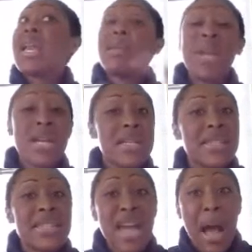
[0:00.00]
And I'm not going to
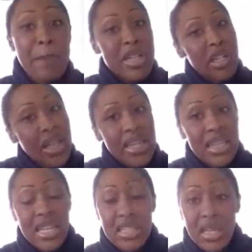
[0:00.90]
stop until I
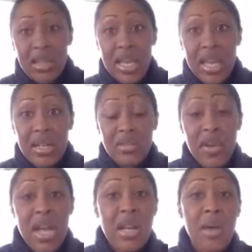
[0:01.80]
get that
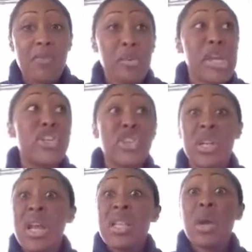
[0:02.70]
divine
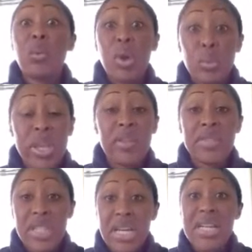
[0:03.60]
confirmation that what we
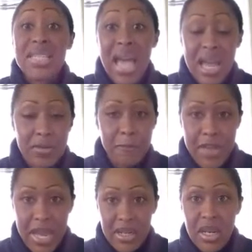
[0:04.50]
have done has had
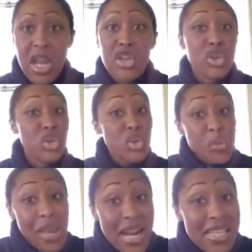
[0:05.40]
effect. So
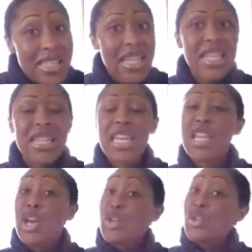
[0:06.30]
you may not see
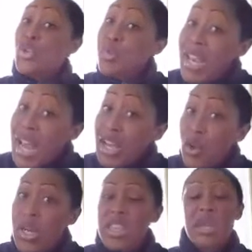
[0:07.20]
anything. You may not
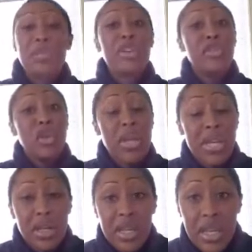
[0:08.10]
know anything. But if you
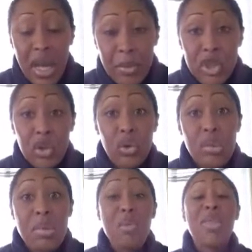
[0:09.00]
can come into
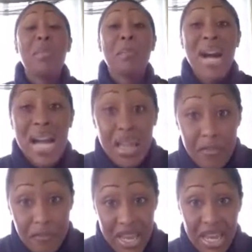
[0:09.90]
agreement with my
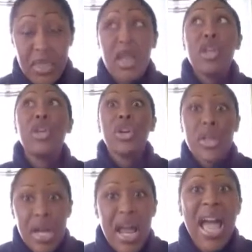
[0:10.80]
faith, you're
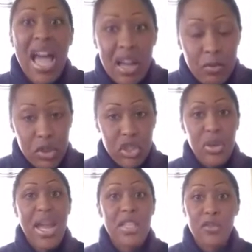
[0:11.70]
going to have what
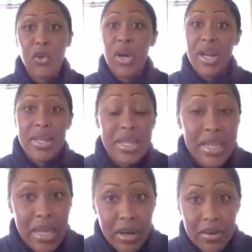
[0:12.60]
you ask for. I
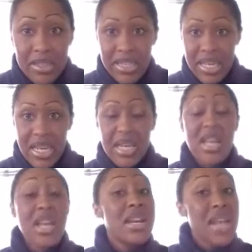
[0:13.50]
guarantee it.
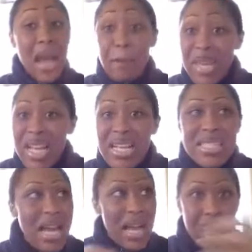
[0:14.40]
Not
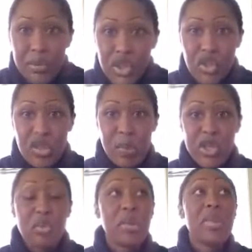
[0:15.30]
because I'm so
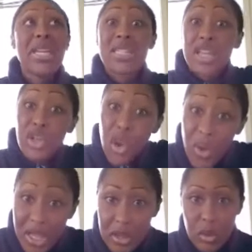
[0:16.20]
special, but because I
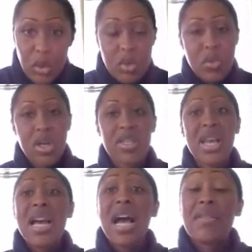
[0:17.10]
know how the Lord works.
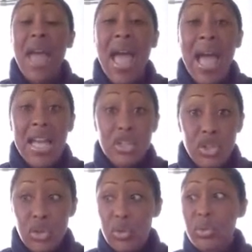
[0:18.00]
I've
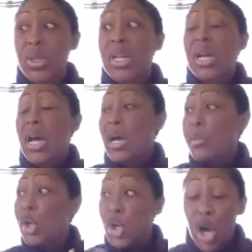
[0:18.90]
had to
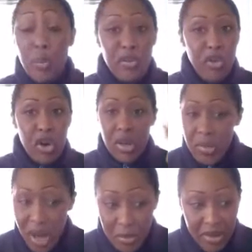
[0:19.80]
go before
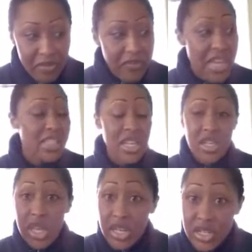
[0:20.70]
him on my face
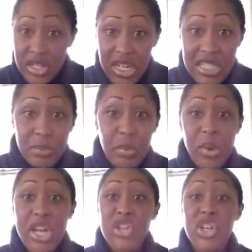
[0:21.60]
in
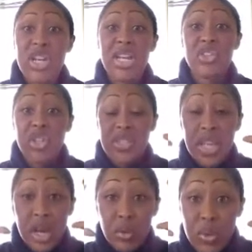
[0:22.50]
desperation and
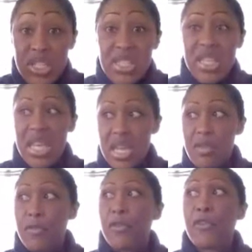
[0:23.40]
just
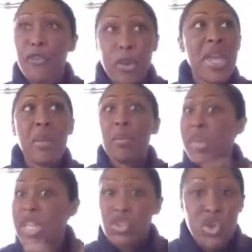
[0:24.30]
receive from him
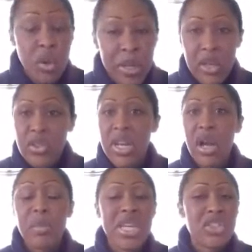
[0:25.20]
because nobody else can
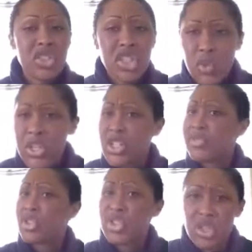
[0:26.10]
help me in situation
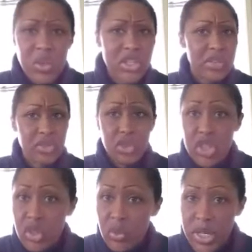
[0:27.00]
after situation after
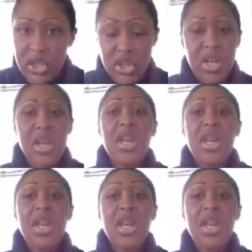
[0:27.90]
situation.